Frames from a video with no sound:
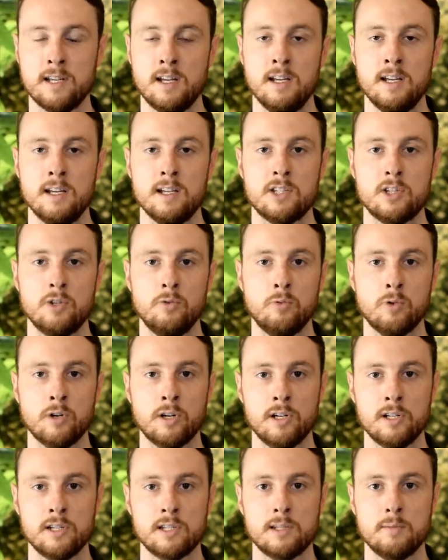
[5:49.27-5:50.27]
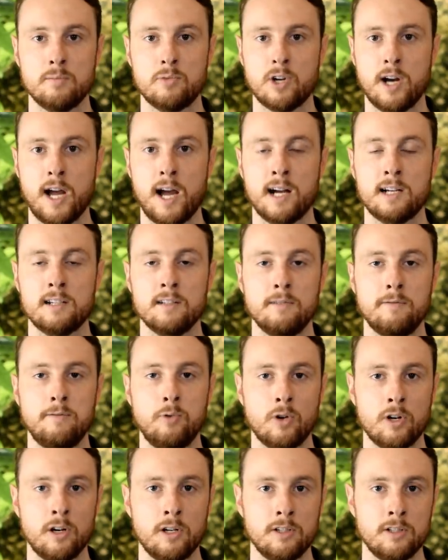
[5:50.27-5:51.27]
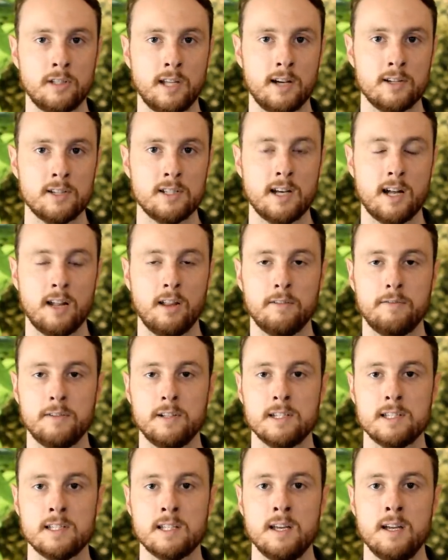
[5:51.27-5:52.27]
So we're going to subtract 400,000 elephants